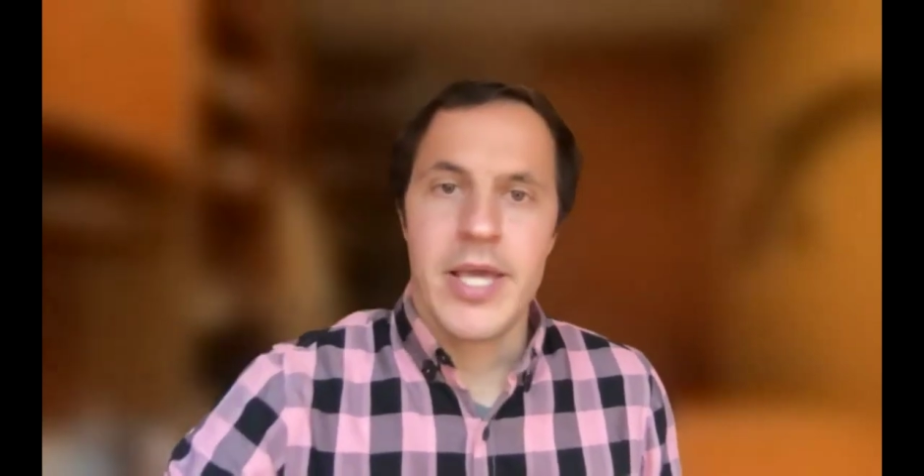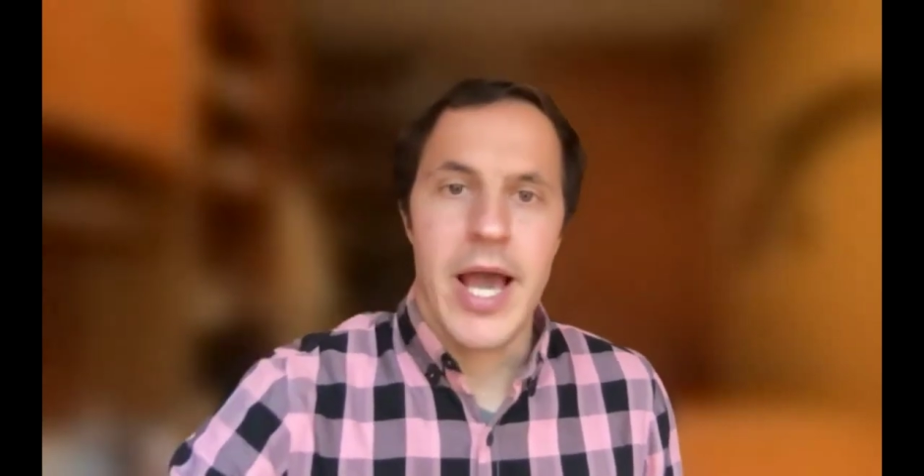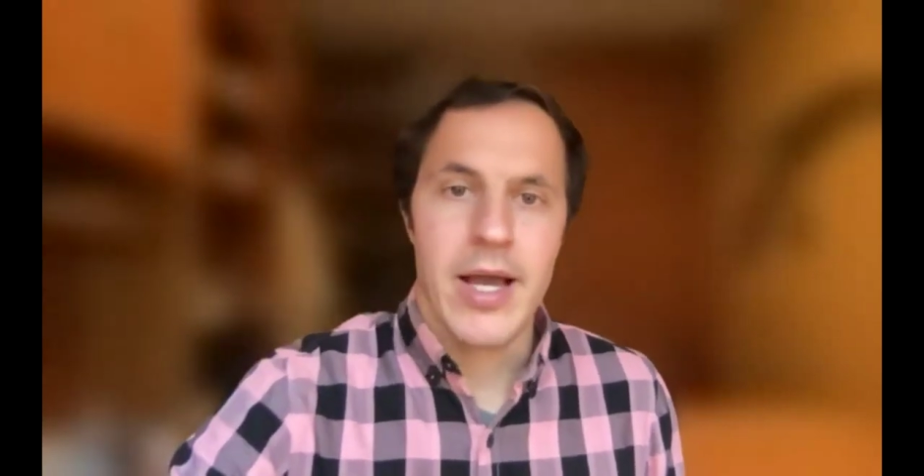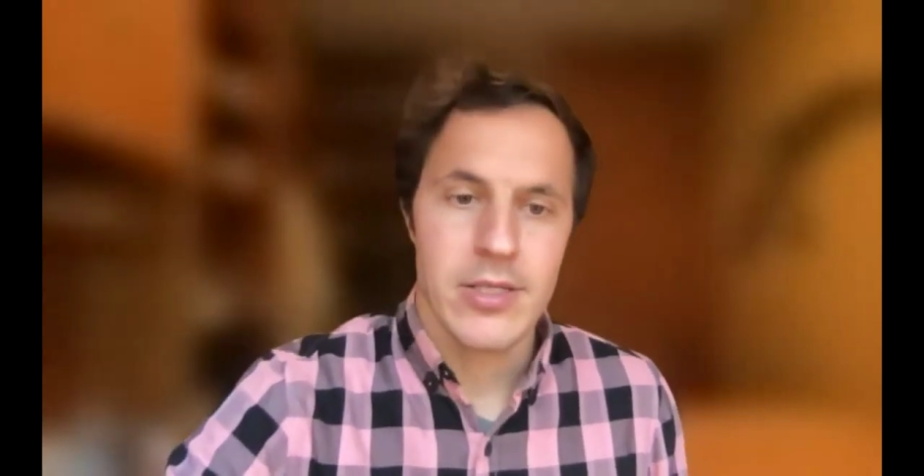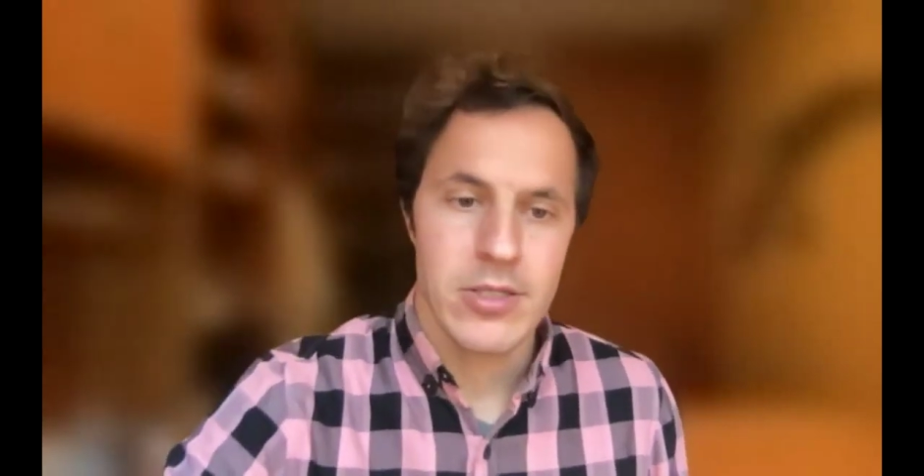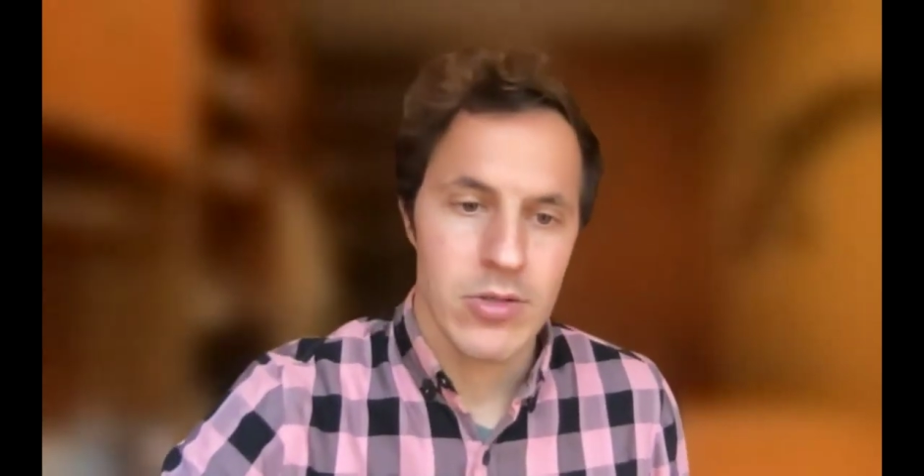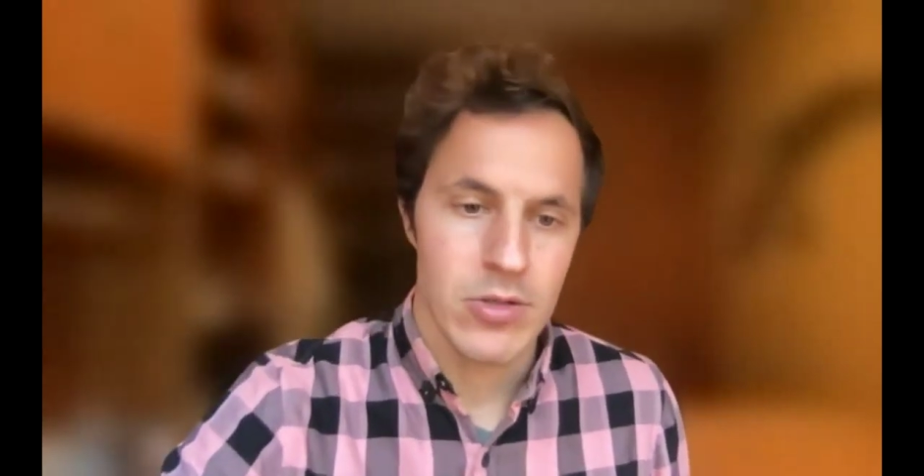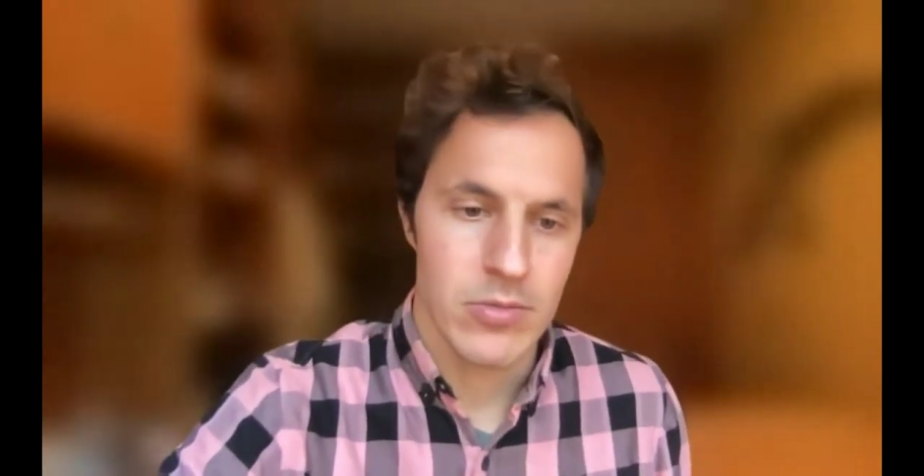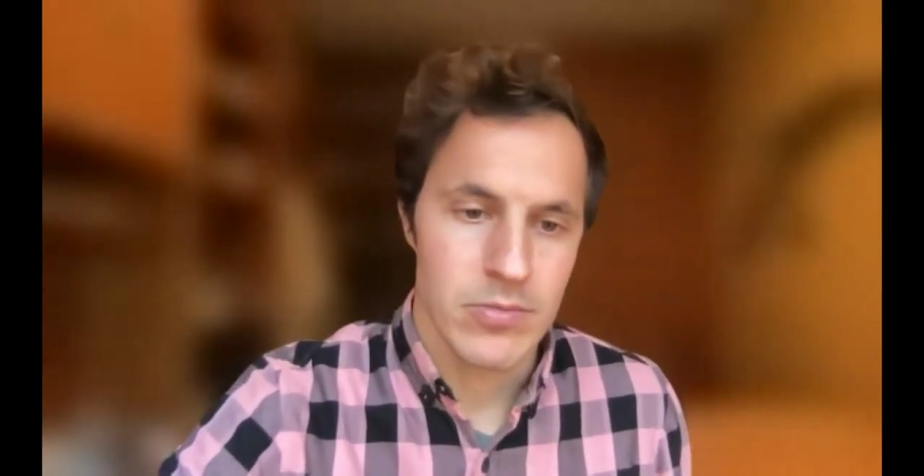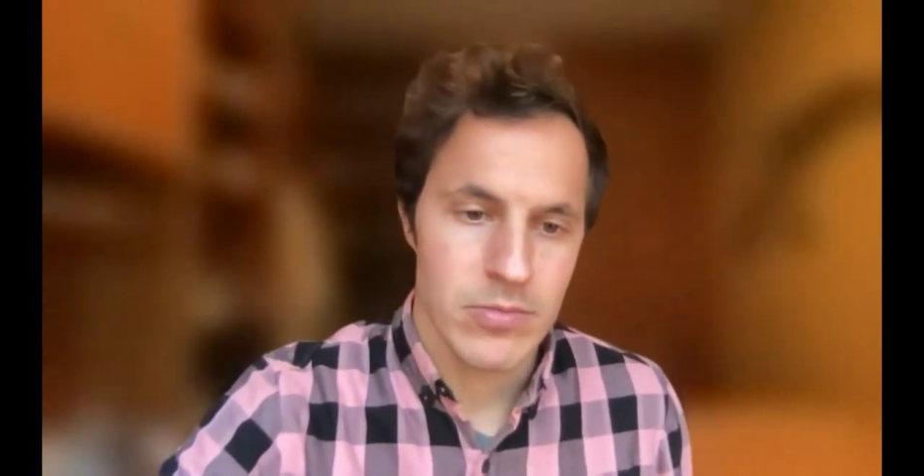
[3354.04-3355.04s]
Yeah.
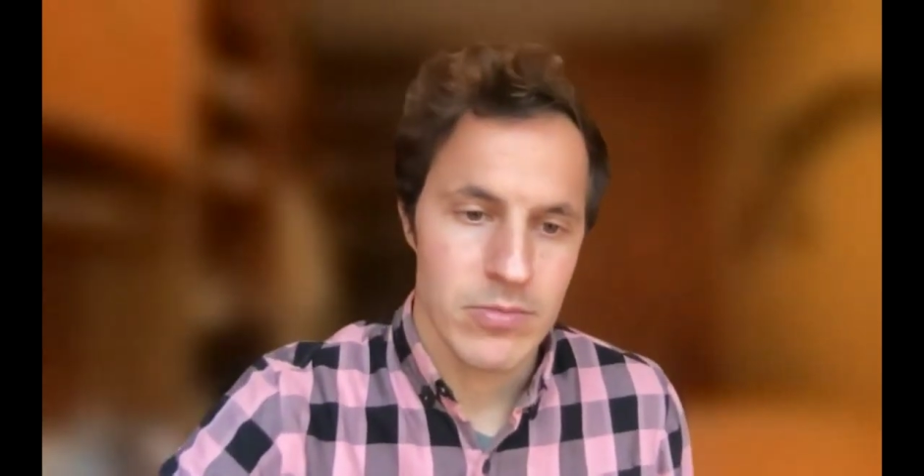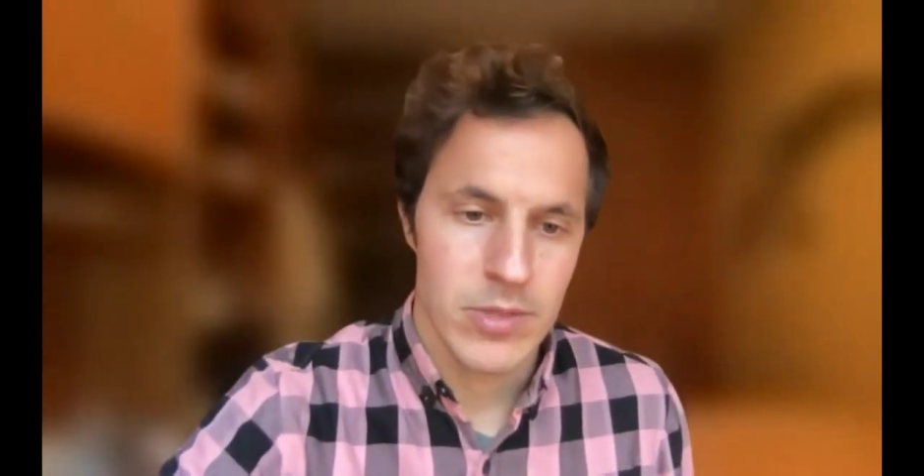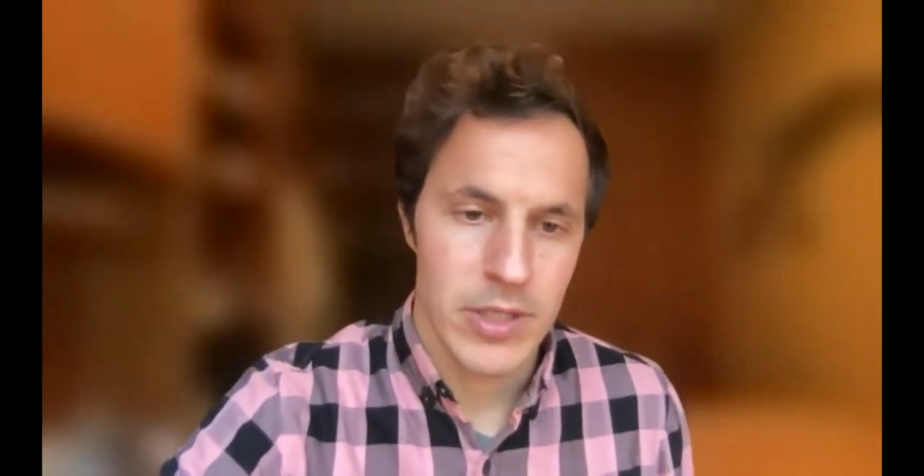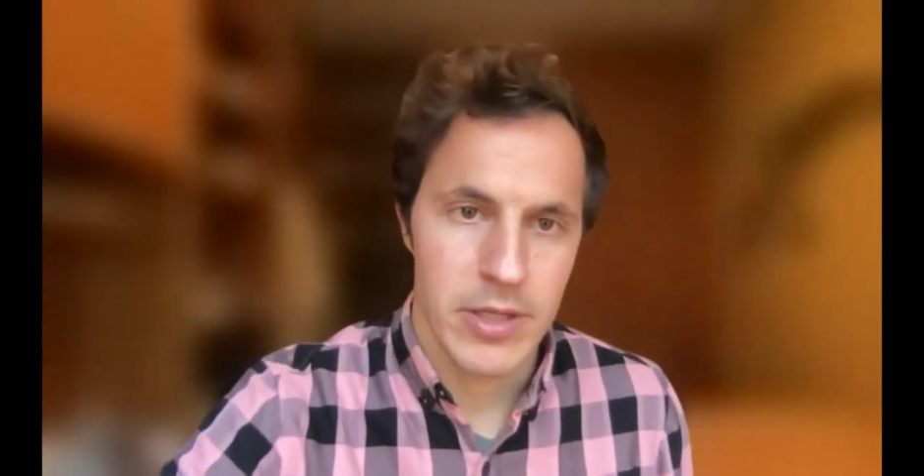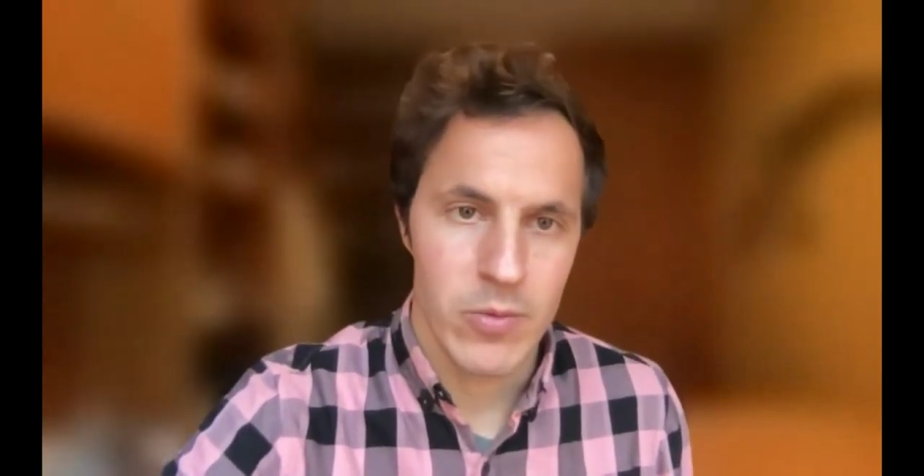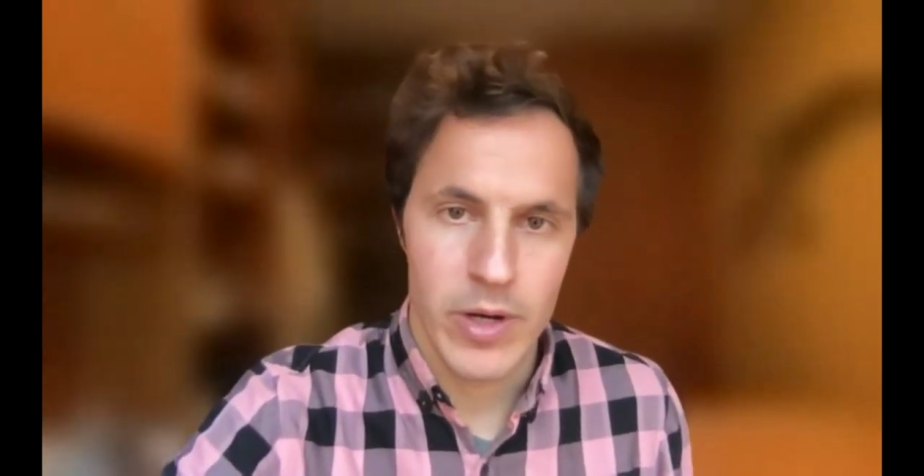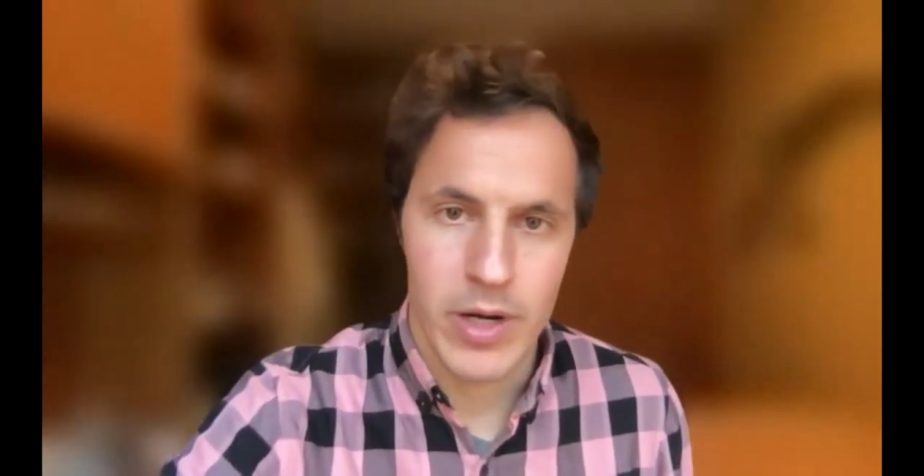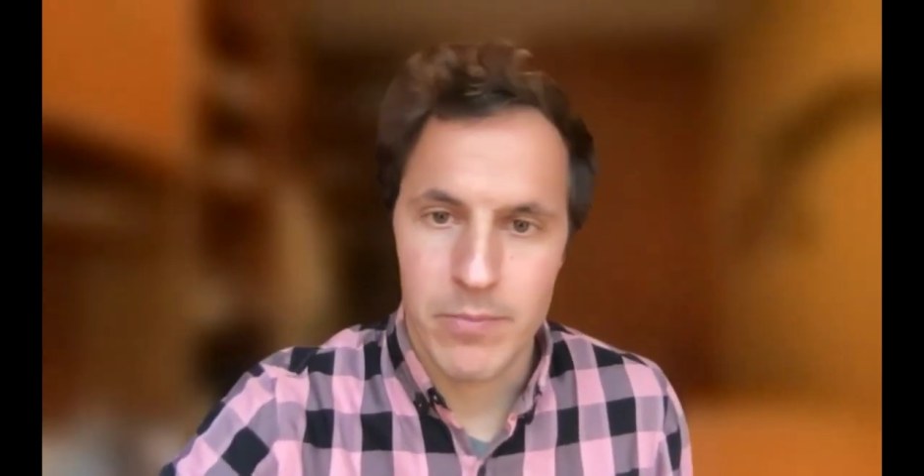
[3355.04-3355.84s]
So I think we